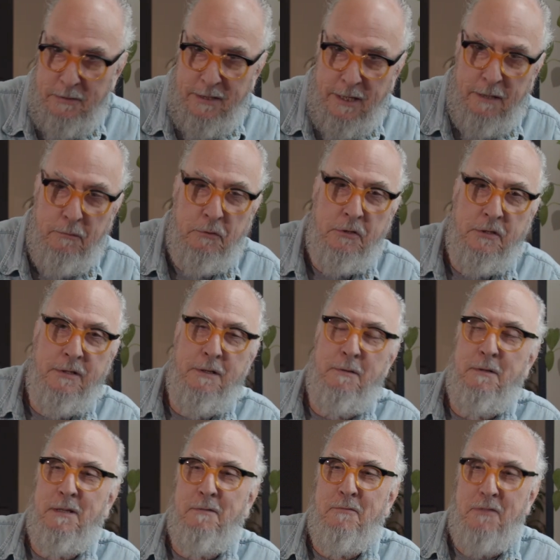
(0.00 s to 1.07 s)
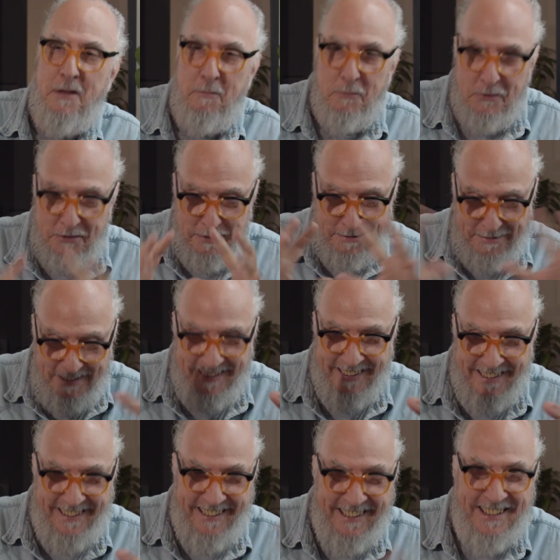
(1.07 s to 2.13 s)
That was a famous
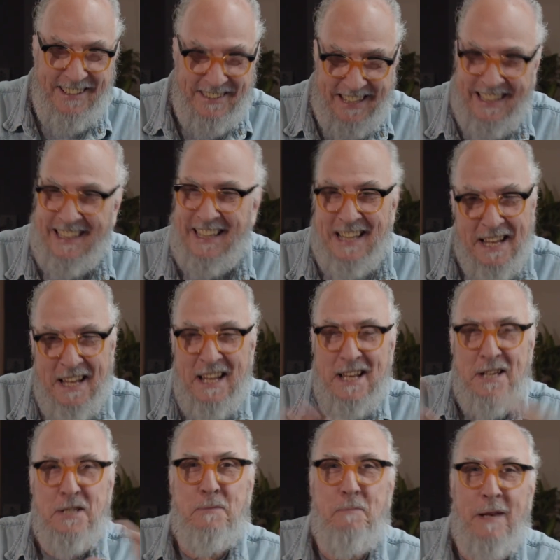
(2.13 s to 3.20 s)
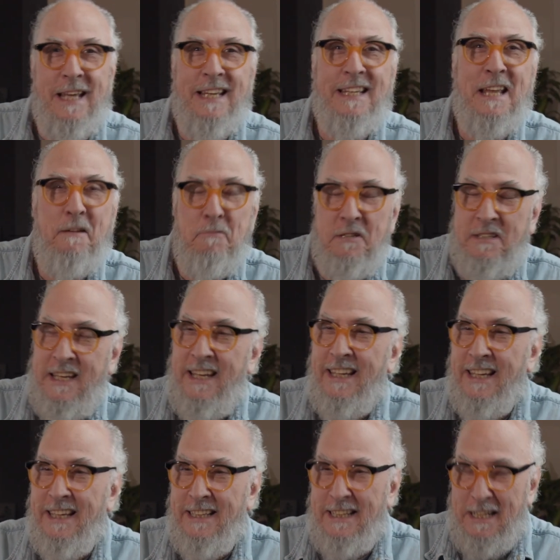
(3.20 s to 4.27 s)
thing that explained
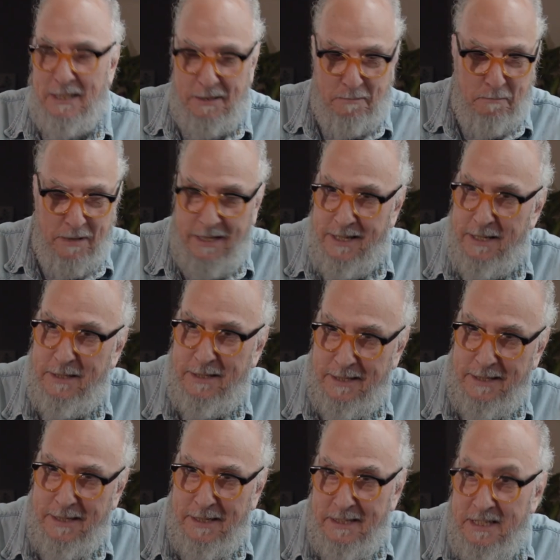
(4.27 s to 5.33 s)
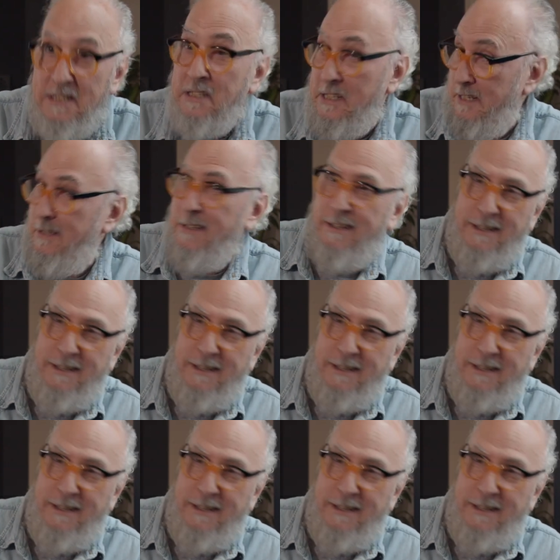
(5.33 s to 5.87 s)
everything and that made it easy,